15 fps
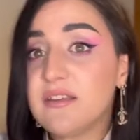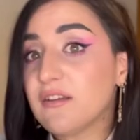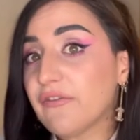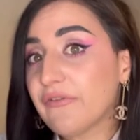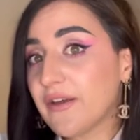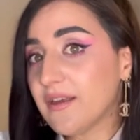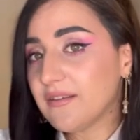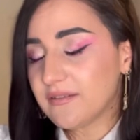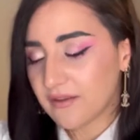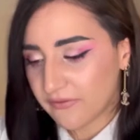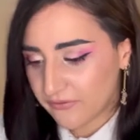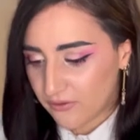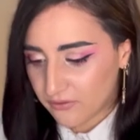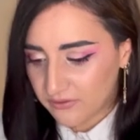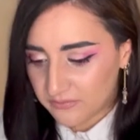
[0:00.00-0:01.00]
the first,
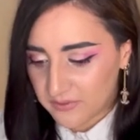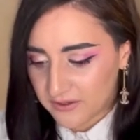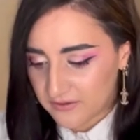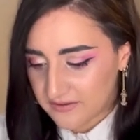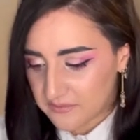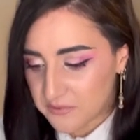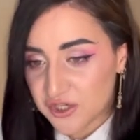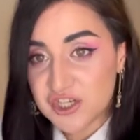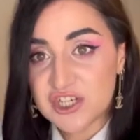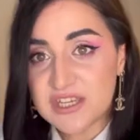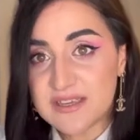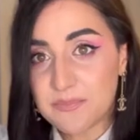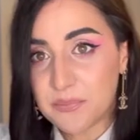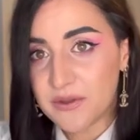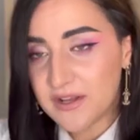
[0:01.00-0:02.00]
of course, because I'm a
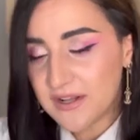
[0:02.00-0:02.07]
sheep.